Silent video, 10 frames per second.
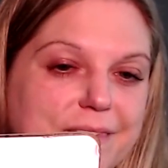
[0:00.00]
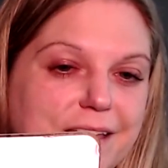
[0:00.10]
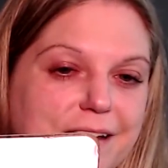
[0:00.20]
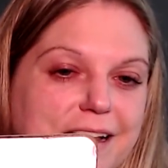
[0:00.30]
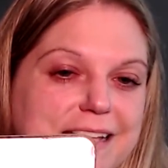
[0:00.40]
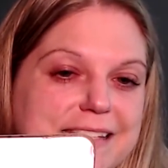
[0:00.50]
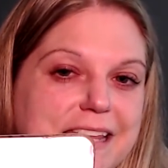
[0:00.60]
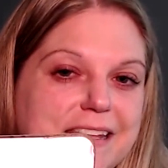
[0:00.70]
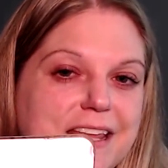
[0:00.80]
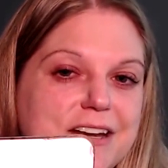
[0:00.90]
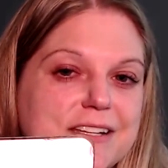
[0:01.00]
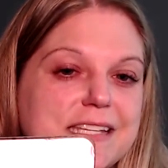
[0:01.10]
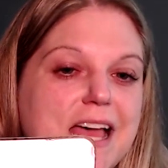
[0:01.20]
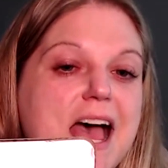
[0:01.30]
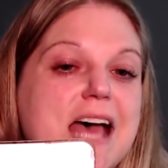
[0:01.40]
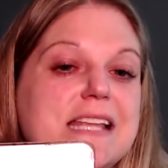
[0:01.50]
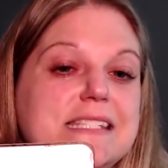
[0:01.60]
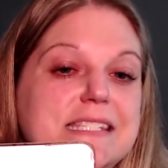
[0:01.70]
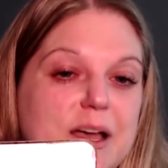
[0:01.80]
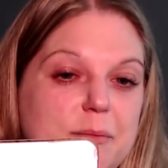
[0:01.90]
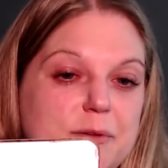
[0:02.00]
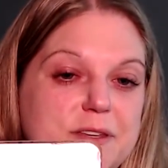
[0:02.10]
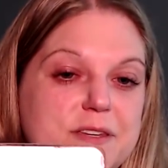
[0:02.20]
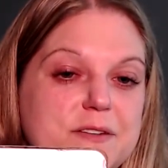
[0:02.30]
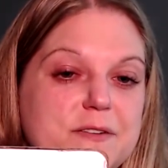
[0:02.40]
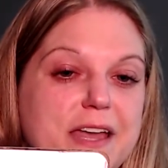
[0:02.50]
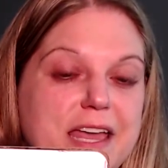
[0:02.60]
All right, let's say the letters. W-H-E-R-E.